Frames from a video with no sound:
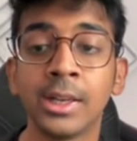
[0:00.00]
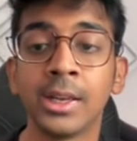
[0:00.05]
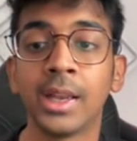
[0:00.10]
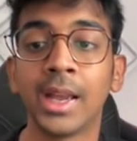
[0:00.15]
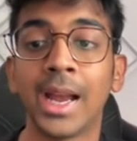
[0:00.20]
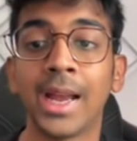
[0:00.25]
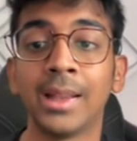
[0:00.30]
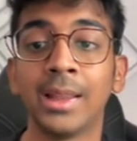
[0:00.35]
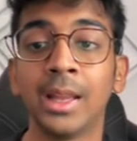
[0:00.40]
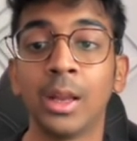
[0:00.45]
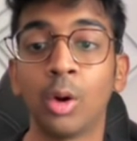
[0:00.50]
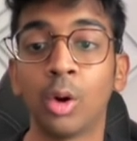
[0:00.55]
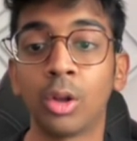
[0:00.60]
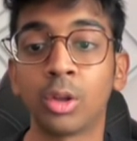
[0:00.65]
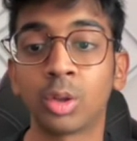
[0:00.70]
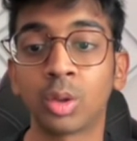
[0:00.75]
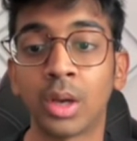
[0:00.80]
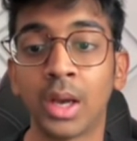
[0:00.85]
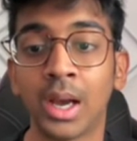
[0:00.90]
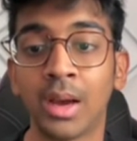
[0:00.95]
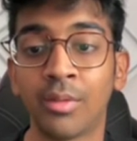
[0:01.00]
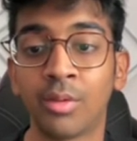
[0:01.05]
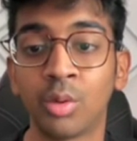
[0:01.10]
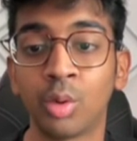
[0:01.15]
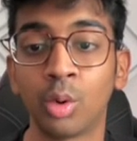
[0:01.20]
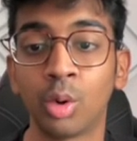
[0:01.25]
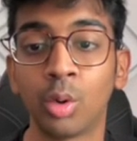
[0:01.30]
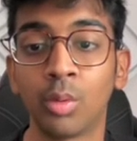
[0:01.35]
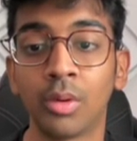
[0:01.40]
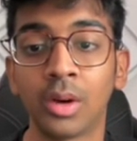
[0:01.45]
And they also have
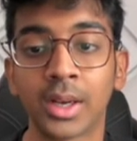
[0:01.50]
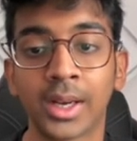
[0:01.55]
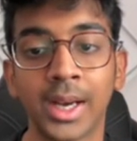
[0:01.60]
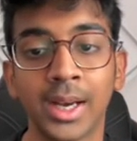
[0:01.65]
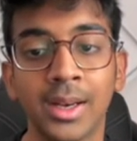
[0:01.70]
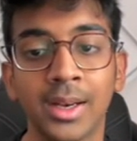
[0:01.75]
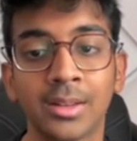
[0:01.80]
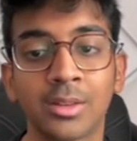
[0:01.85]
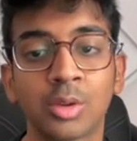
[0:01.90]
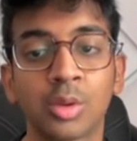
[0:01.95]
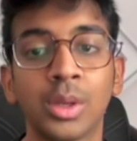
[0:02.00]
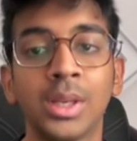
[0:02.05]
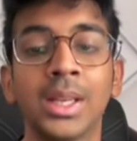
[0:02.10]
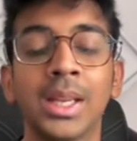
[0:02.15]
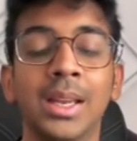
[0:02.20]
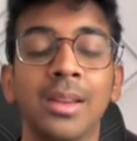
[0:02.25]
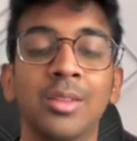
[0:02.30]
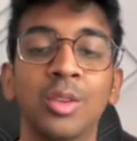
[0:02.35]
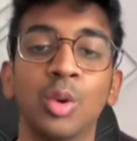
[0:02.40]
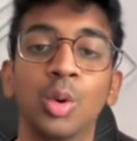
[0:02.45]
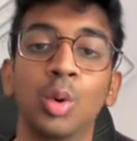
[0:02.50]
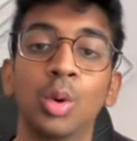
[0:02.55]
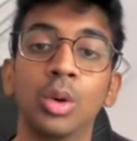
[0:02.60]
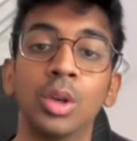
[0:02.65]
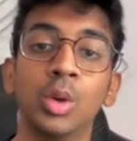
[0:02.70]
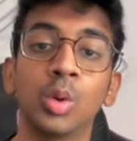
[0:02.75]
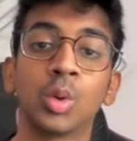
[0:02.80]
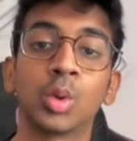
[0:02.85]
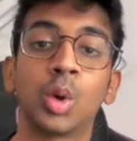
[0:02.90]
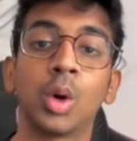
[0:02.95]
rollover credits. So in case you don't
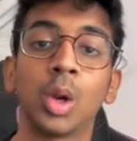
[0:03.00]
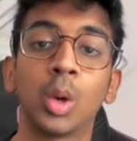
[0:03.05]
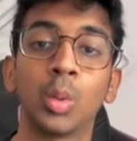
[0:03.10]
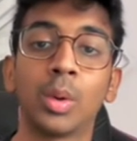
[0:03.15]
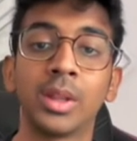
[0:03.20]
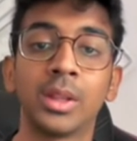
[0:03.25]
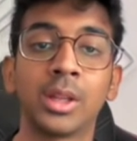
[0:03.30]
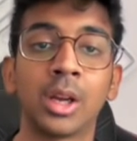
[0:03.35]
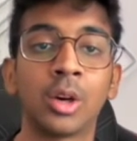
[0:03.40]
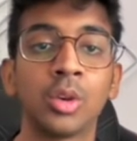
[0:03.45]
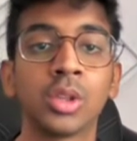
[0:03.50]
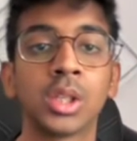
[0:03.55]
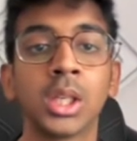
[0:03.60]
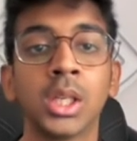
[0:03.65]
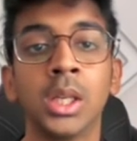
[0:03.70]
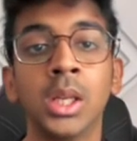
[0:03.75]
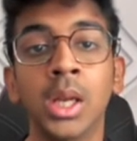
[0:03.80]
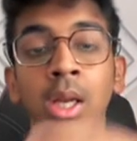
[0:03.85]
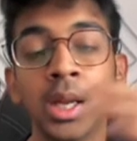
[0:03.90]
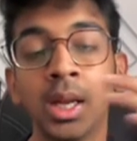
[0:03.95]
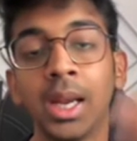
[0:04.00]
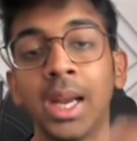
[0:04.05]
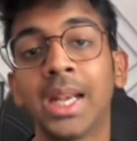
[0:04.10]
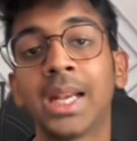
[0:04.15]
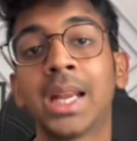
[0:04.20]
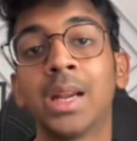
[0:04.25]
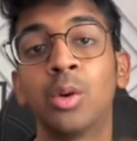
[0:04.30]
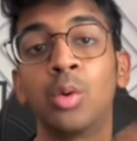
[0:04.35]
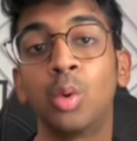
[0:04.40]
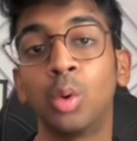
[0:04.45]
use all 1000, it
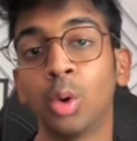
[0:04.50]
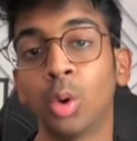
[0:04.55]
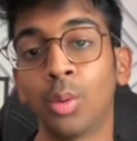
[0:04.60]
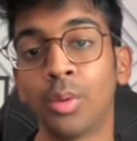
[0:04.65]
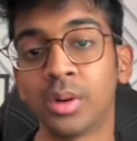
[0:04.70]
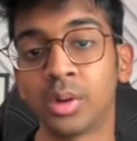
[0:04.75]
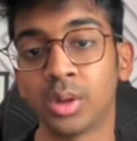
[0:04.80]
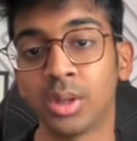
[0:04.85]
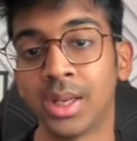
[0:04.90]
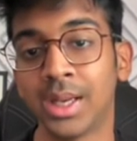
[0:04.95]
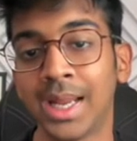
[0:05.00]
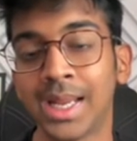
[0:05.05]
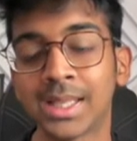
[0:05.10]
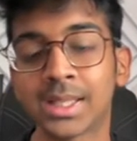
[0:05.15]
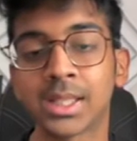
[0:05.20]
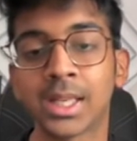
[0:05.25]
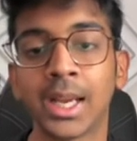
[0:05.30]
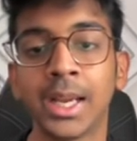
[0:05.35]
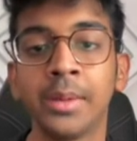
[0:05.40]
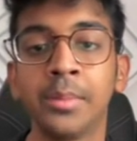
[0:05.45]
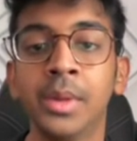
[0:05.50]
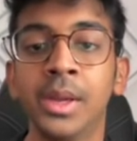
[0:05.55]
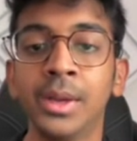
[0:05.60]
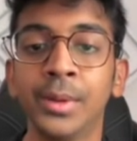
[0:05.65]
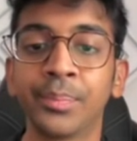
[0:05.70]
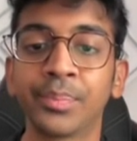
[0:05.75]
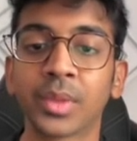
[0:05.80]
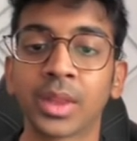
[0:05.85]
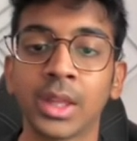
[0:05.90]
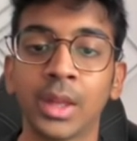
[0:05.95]
can roll over to the next time.
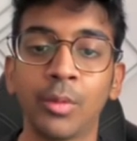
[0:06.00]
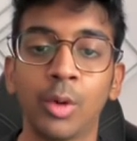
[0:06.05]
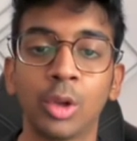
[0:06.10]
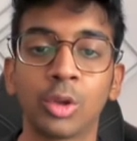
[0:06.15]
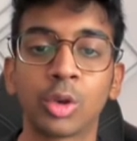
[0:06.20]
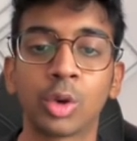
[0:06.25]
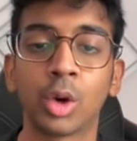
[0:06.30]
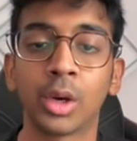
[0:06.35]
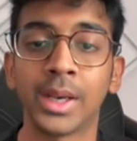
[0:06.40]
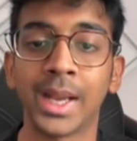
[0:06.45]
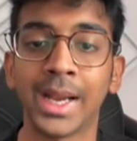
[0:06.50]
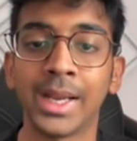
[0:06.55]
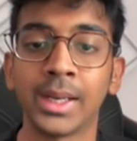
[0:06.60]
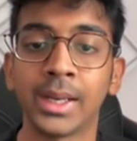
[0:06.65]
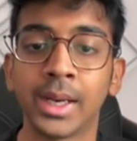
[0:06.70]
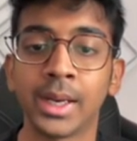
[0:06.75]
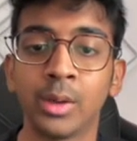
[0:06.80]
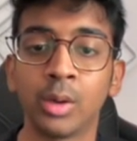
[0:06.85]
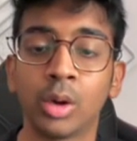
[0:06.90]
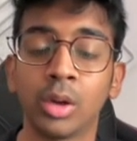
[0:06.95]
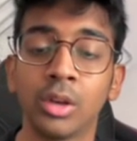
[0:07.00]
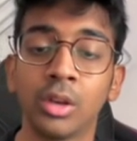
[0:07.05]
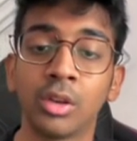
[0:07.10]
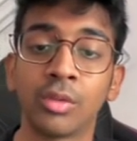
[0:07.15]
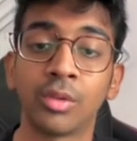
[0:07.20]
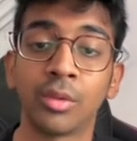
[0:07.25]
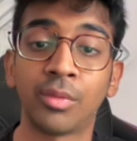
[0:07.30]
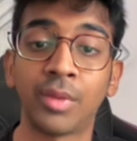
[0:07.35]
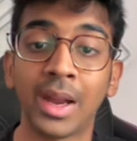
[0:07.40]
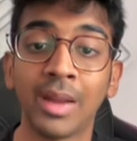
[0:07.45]
They've also got $99
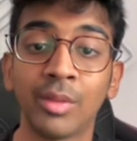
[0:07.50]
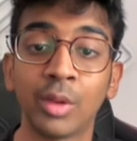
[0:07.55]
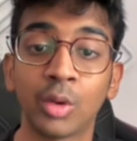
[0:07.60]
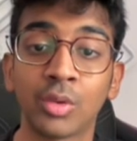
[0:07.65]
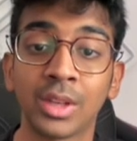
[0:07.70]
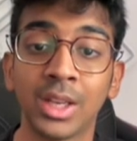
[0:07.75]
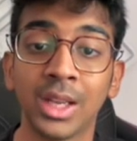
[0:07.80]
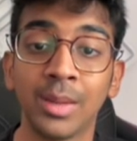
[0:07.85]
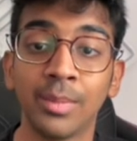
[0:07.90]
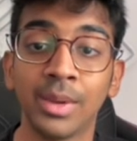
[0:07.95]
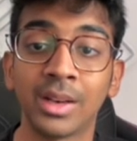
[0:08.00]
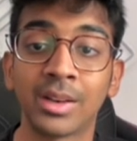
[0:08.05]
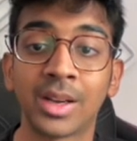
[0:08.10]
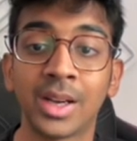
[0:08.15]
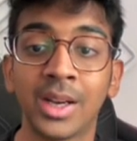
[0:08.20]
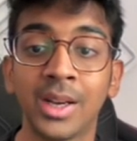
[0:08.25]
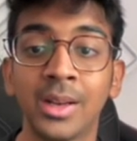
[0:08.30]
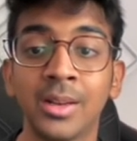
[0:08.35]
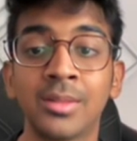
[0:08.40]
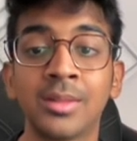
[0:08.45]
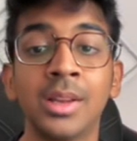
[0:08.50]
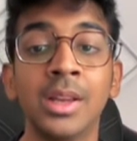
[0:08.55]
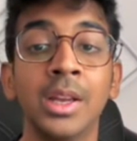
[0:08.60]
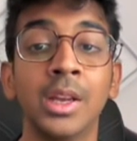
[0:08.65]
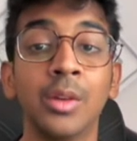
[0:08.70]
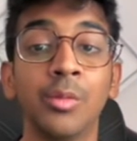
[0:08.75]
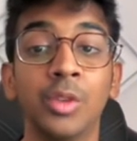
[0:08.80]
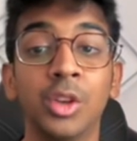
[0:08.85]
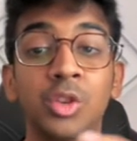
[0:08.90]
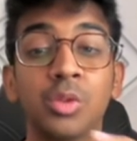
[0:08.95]
for 5000 email credits,
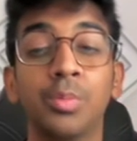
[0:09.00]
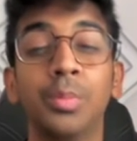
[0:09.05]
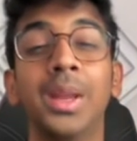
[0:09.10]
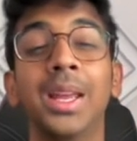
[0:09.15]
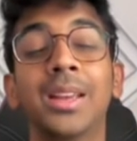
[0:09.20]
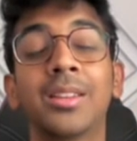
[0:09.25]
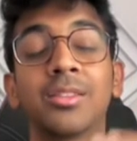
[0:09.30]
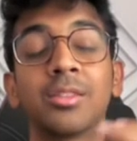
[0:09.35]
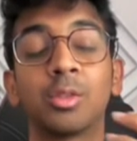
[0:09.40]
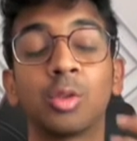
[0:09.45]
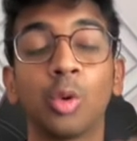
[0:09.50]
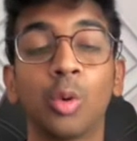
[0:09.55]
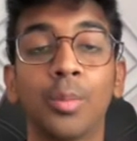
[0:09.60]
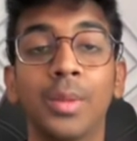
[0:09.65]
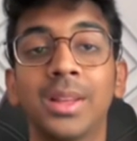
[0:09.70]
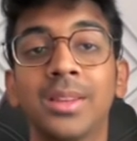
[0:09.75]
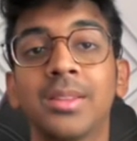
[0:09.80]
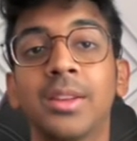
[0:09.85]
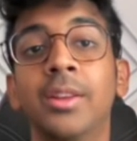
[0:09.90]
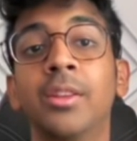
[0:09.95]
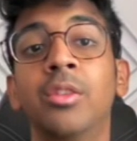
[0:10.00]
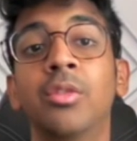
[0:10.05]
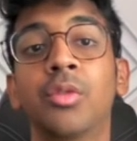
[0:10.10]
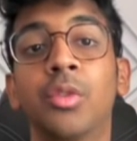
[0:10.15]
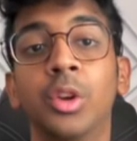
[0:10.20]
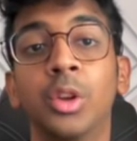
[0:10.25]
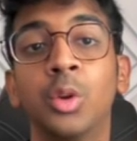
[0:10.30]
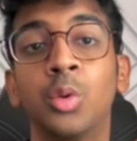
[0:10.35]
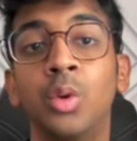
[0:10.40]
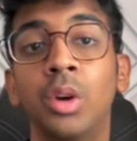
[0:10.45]
which makes so much sense for
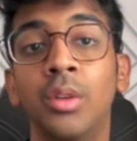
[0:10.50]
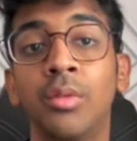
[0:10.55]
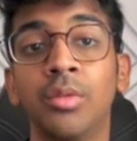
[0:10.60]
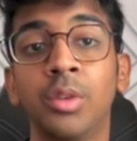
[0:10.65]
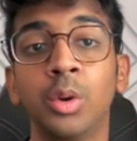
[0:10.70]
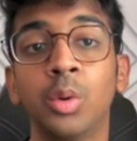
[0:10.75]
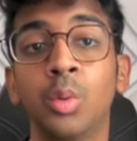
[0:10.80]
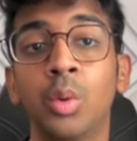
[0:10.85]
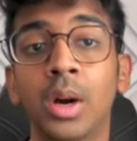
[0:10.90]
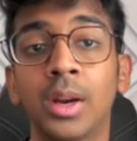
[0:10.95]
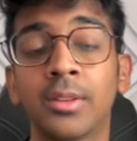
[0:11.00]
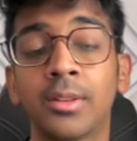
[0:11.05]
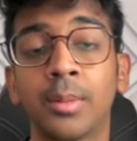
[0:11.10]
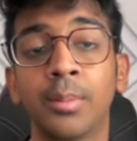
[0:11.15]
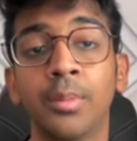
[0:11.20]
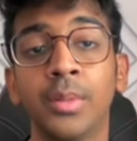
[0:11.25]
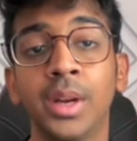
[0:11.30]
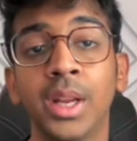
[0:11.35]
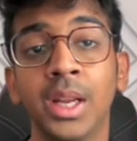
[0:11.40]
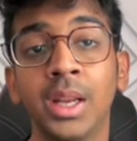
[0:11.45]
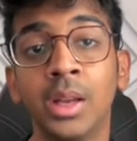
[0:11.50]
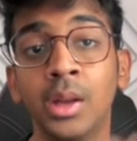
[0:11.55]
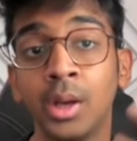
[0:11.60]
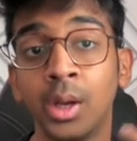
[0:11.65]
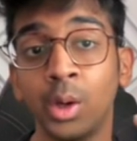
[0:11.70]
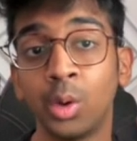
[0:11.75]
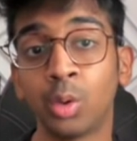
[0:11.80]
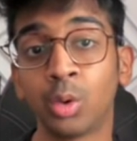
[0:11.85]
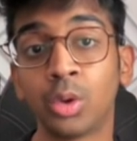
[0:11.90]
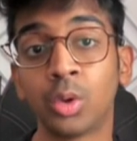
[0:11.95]
you if you are somebody
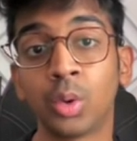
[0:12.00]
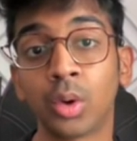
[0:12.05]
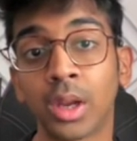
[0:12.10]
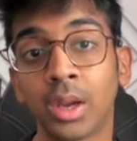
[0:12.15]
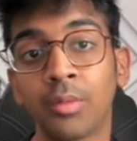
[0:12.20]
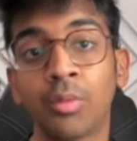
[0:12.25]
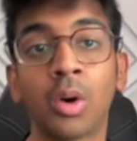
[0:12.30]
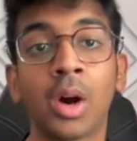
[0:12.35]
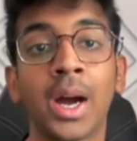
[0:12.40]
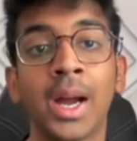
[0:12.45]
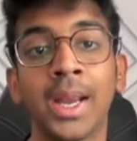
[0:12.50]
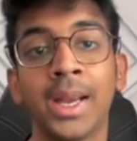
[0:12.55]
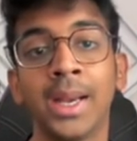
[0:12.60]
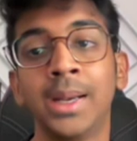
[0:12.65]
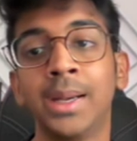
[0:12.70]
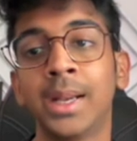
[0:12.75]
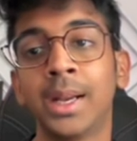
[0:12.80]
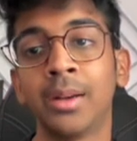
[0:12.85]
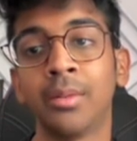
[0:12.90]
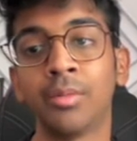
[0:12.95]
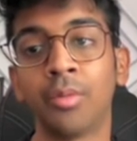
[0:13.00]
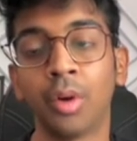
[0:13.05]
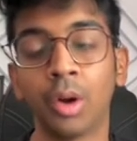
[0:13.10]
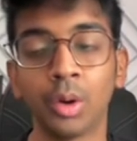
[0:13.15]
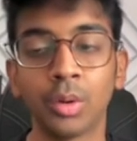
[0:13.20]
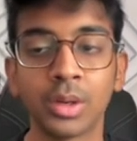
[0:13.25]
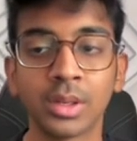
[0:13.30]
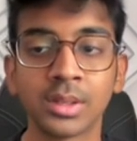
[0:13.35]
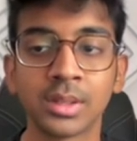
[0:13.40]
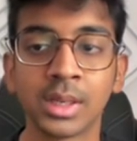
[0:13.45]
who's looking for high intent
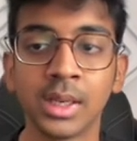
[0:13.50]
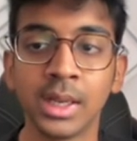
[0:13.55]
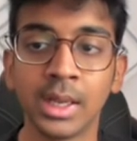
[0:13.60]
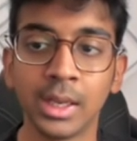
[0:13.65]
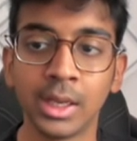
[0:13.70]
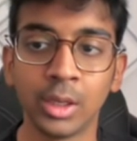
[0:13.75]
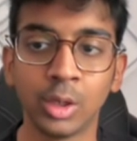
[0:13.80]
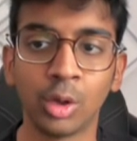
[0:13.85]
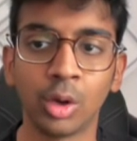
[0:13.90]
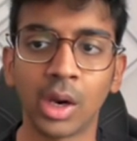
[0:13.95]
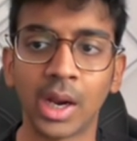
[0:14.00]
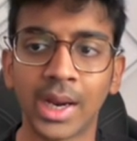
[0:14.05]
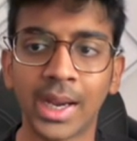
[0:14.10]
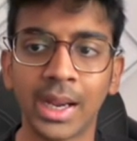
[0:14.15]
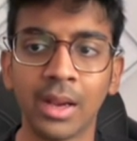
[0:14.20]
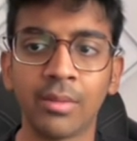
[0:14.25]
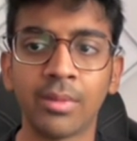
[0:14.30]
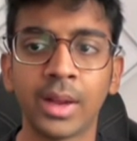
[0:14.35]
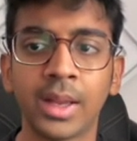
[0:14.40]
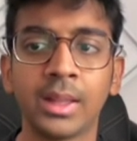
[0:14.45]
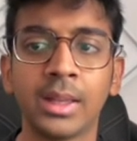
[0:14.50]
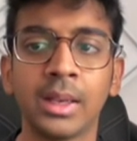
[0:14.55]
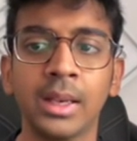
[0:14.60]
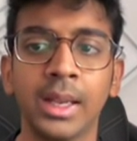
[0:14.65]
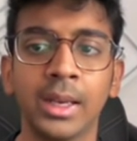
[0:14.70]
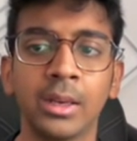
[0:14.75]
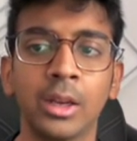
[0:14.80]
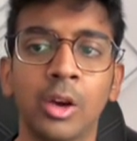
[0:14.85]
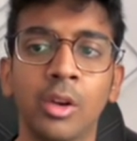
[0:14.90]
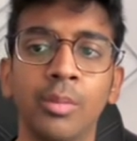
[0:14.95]
followers. You again find the
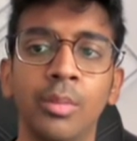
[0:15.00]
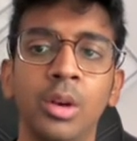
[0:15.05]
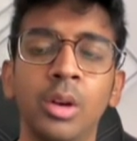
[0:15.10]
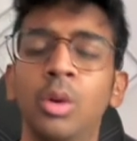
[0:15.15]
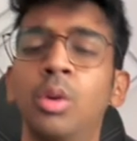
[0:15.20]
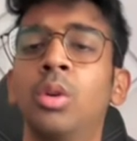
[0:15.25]
link down below.